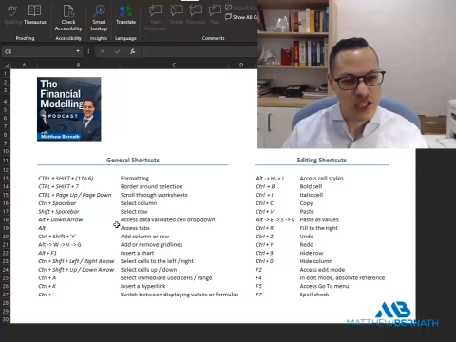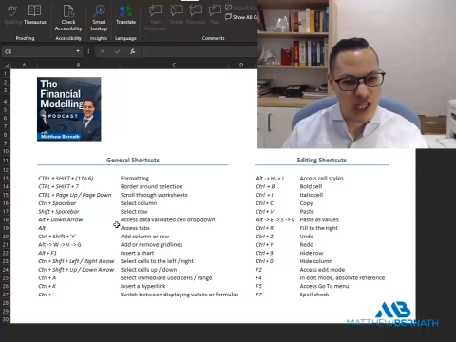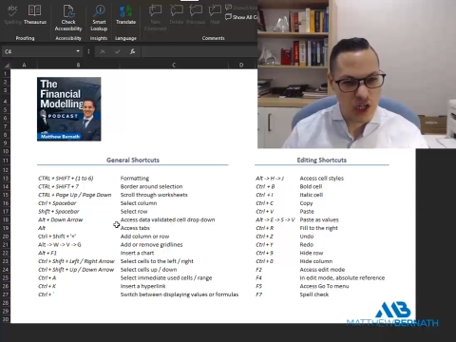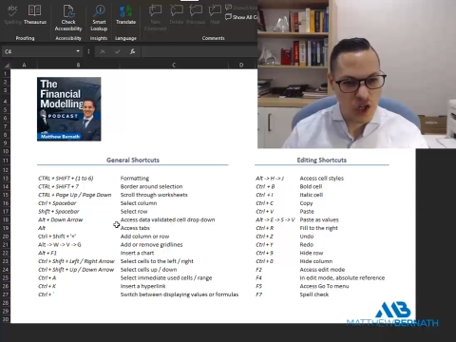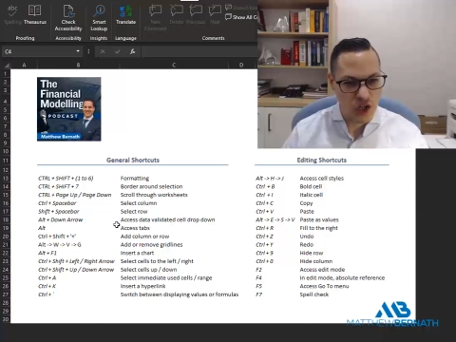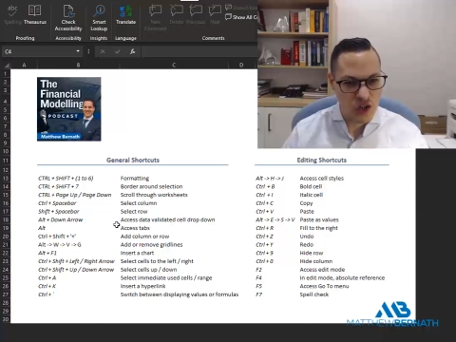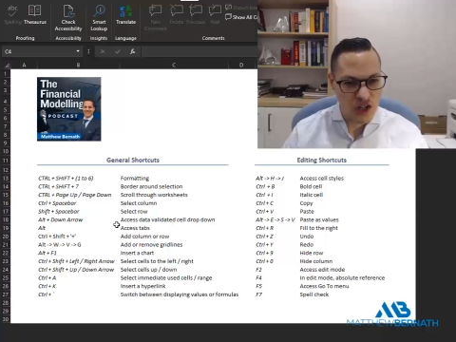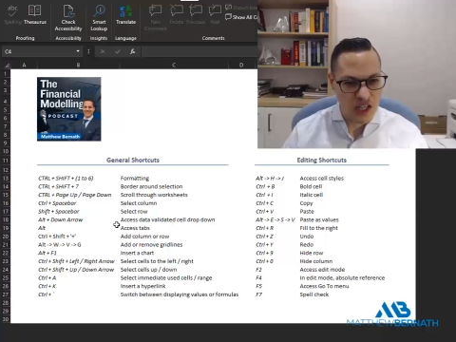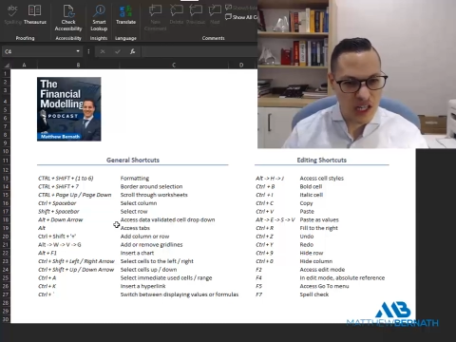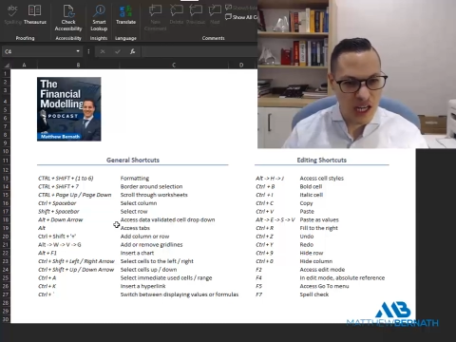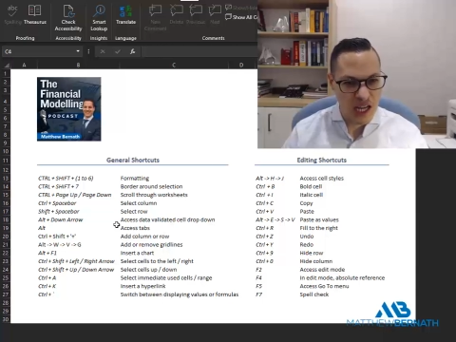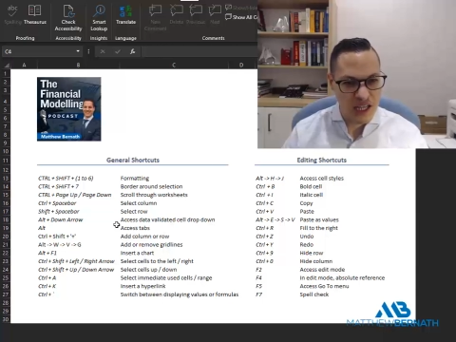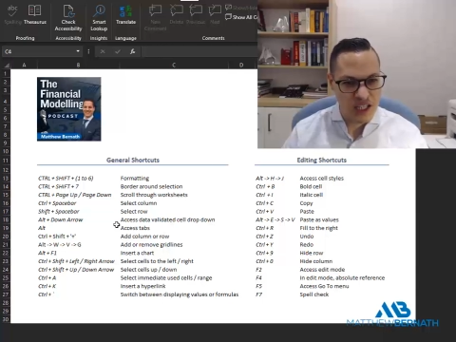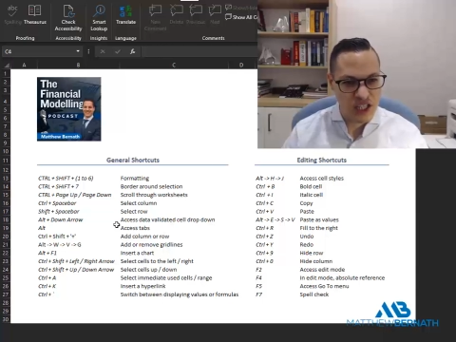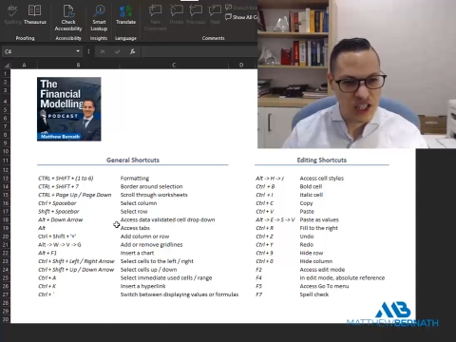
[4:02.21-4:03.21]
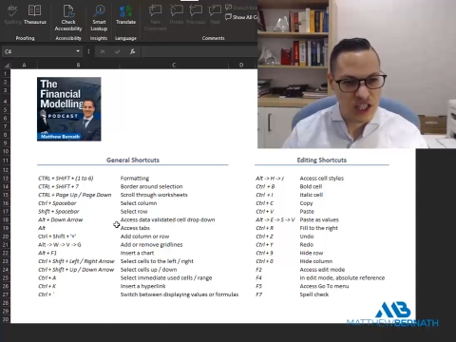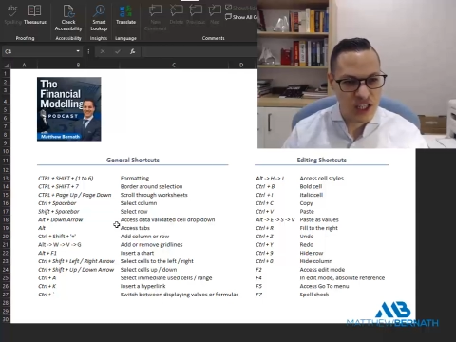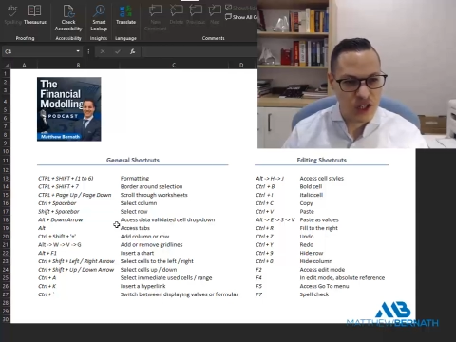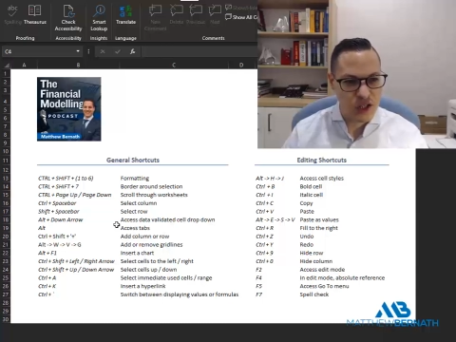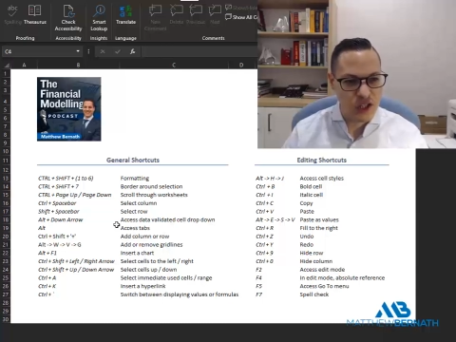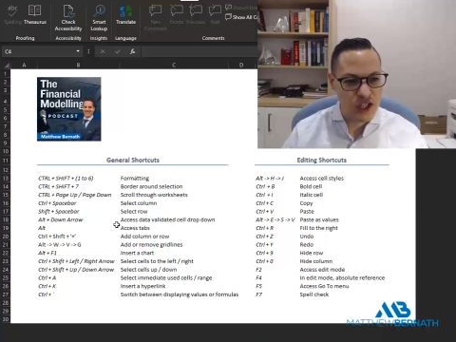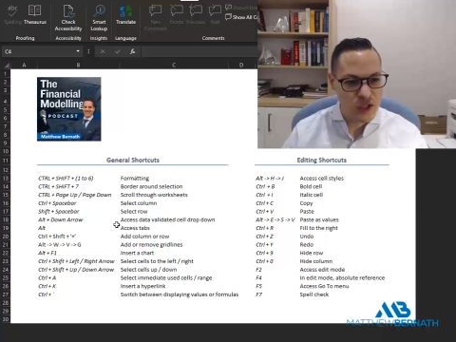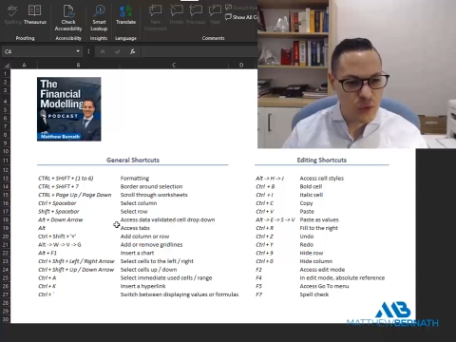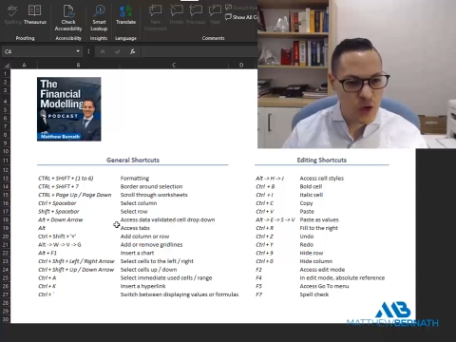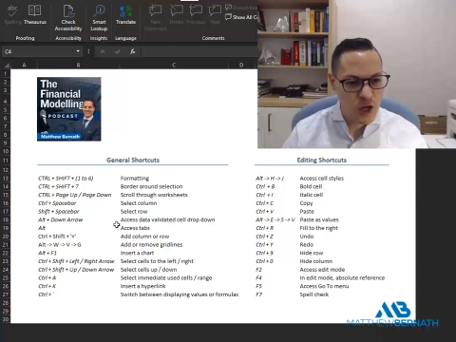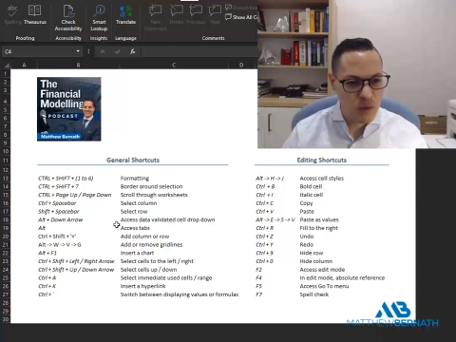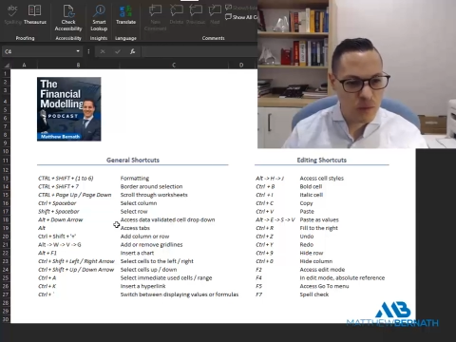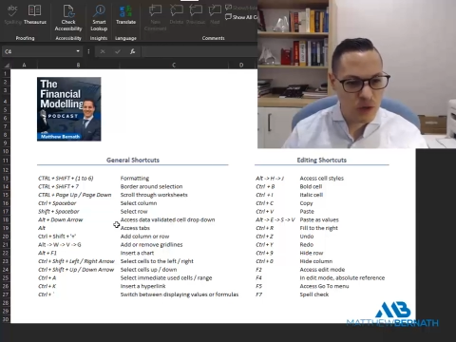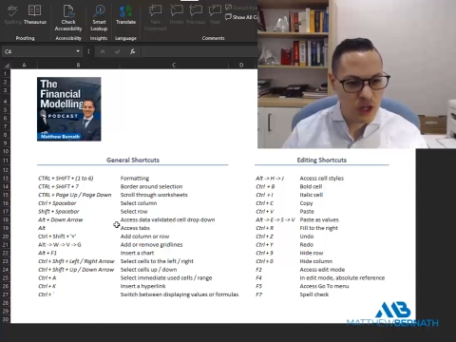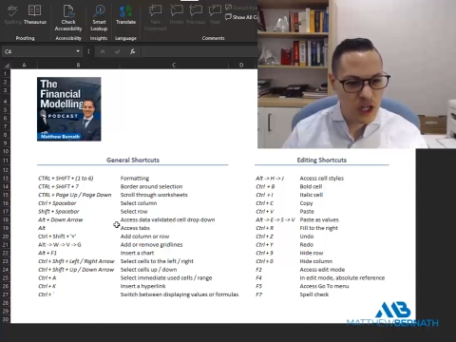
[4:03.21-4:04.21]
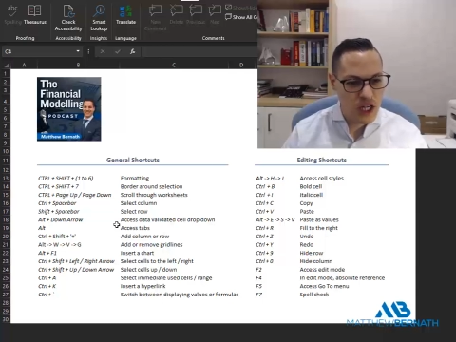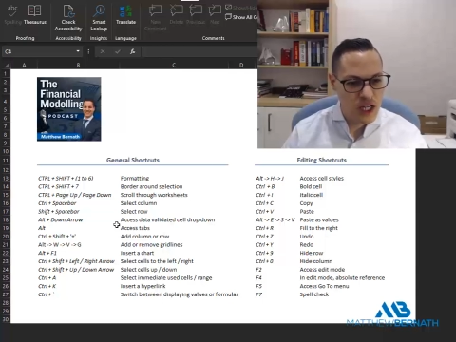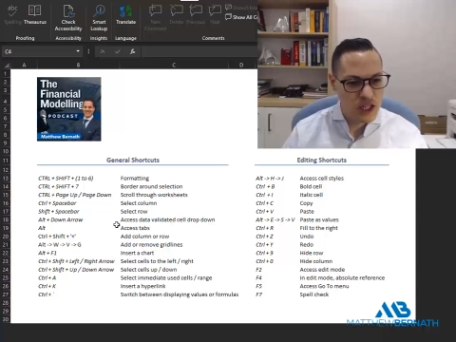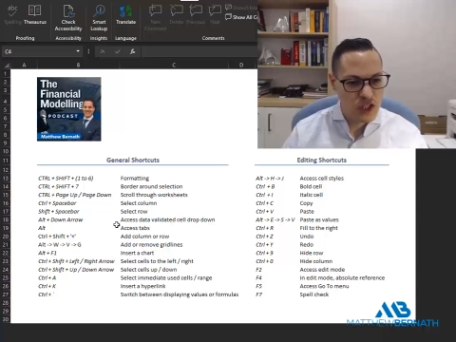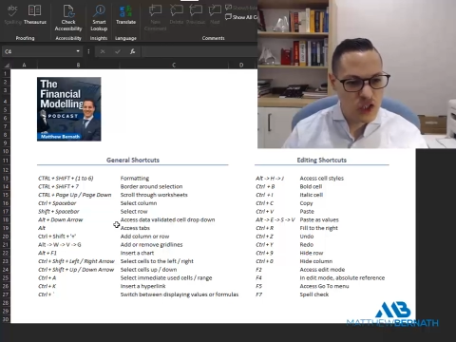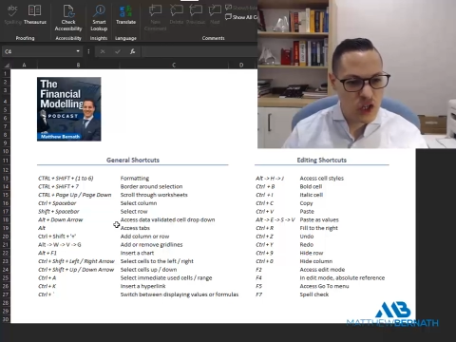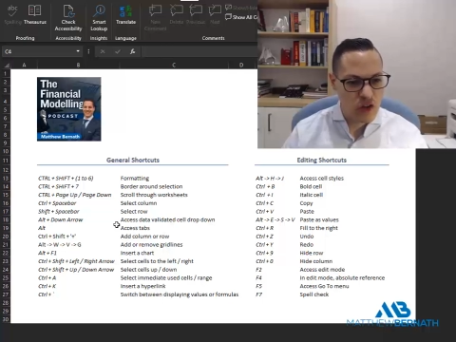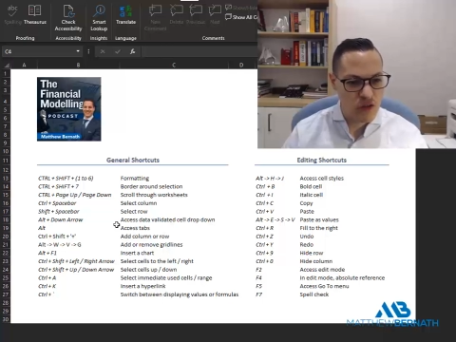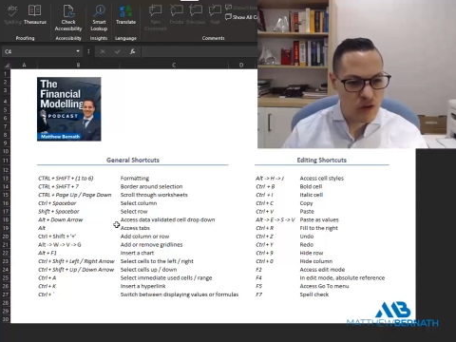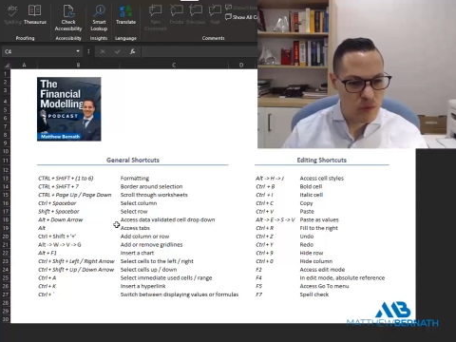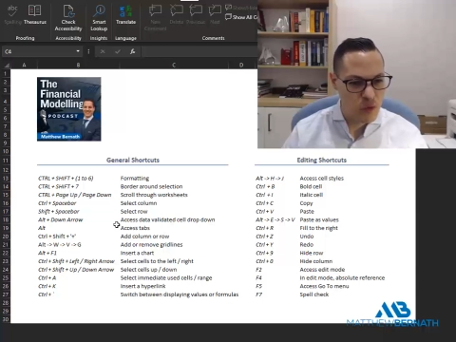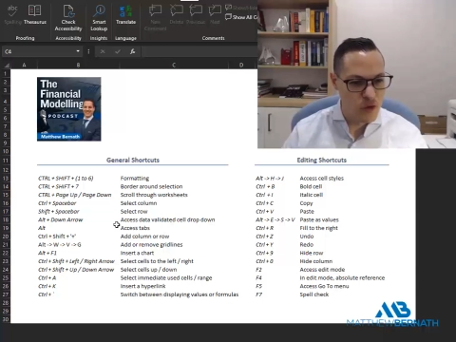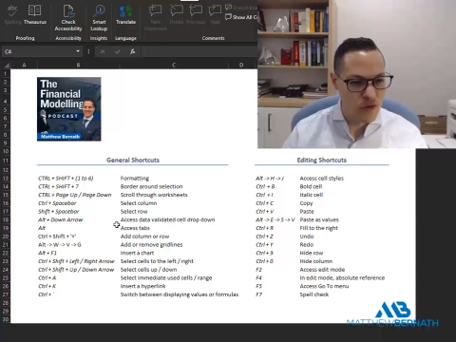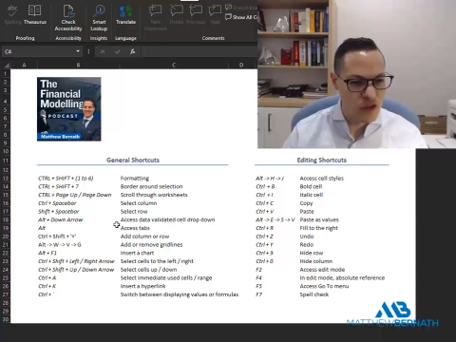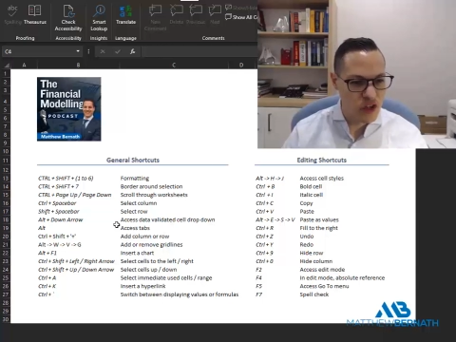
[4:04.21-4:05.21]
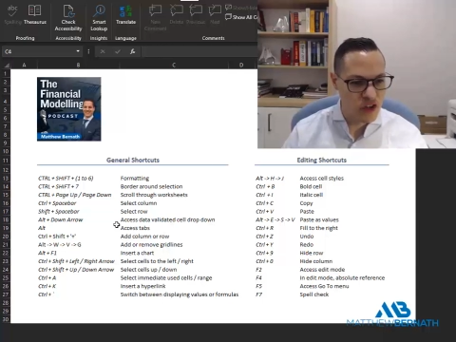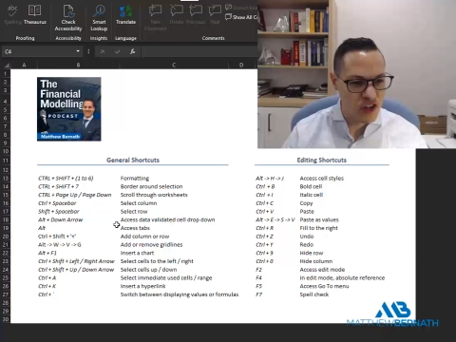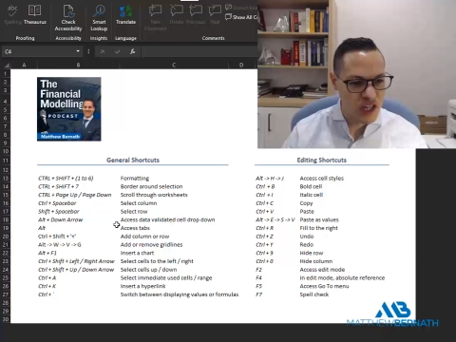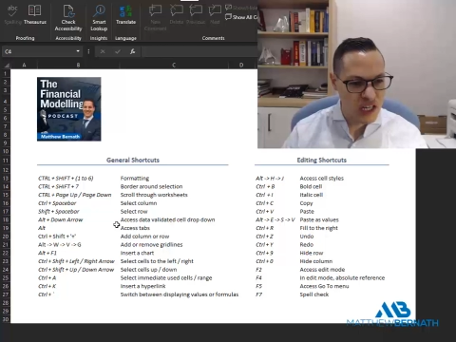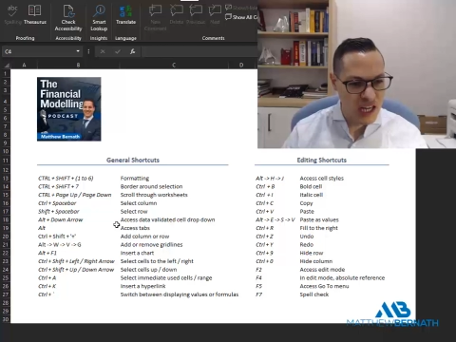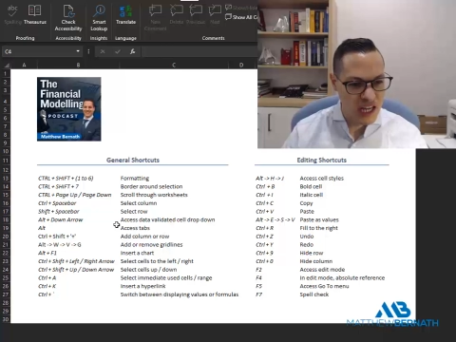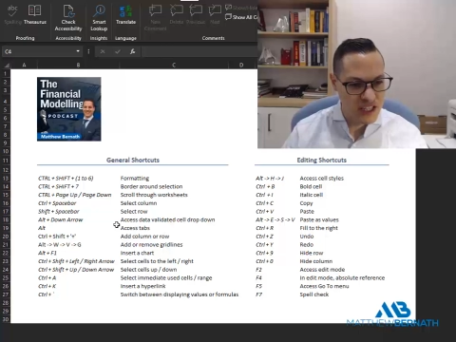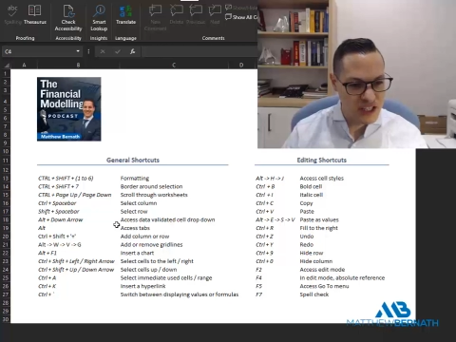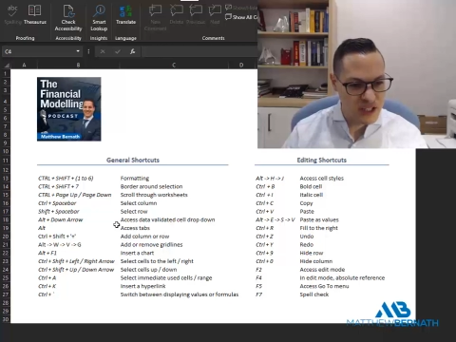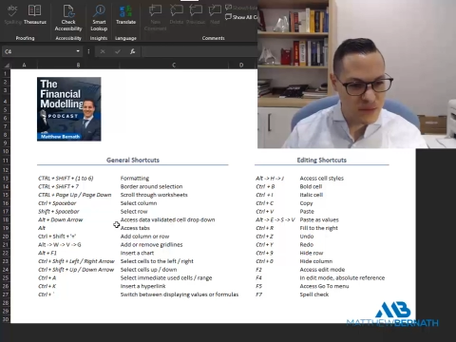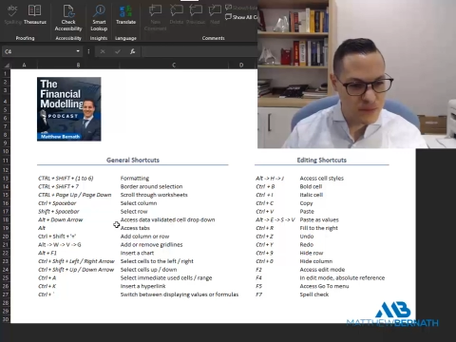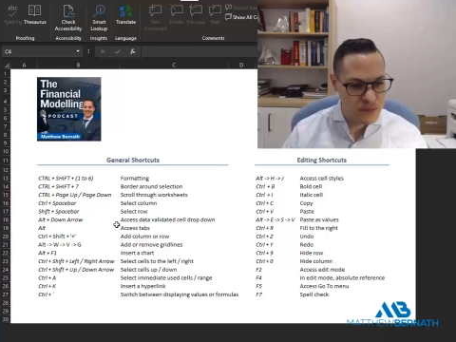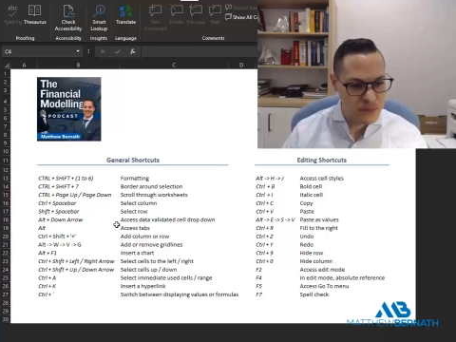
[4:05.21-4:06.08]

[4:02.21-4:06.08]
there are no grid lines in this workbook, so I've removed the grid lines.